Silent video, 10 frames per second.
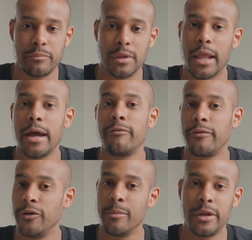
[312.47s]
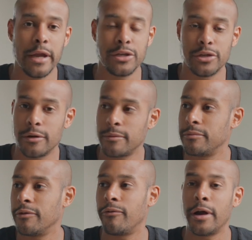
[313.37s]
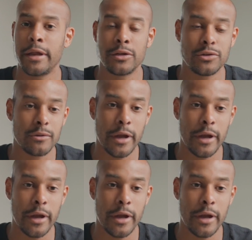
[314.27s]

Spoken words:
life, human nature, the financial